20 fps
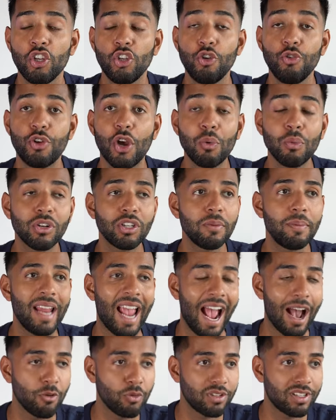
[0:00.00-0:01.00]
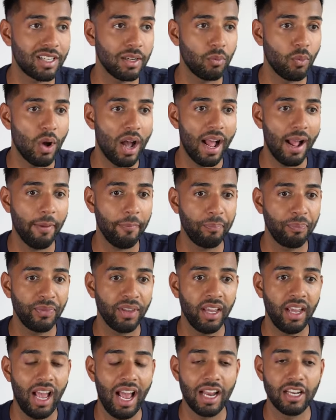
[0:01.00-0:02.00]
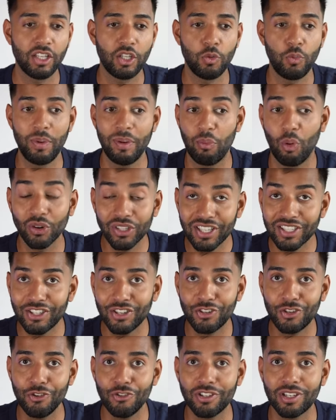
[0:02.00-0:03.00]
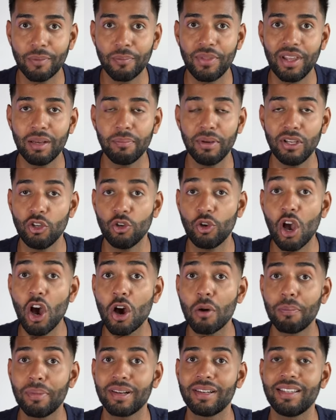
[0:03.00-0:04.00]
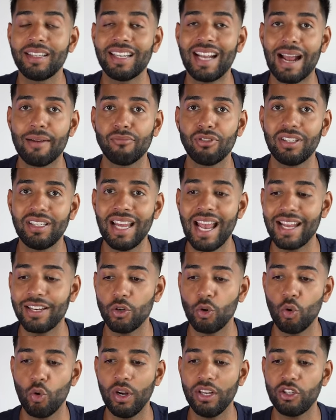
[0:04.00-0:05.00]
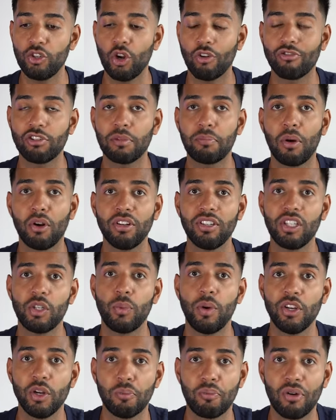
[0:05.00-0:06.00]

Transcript: You don't want to be out somewhere and to be wanting to shoot something, but you can't because the camera's dead or it's not responding to when you're